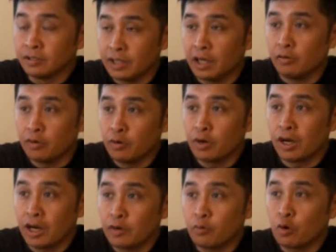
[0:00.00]
they are very
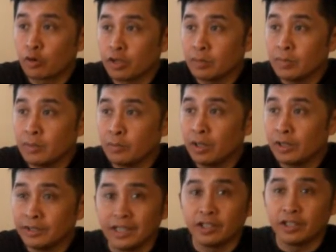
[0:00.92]
hardworking people
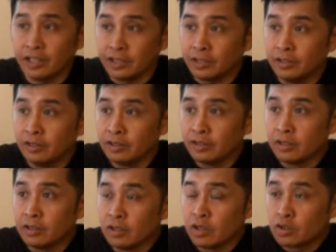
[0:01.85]
and
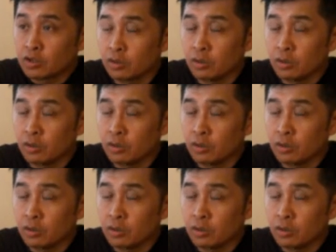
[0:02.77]
dedicated.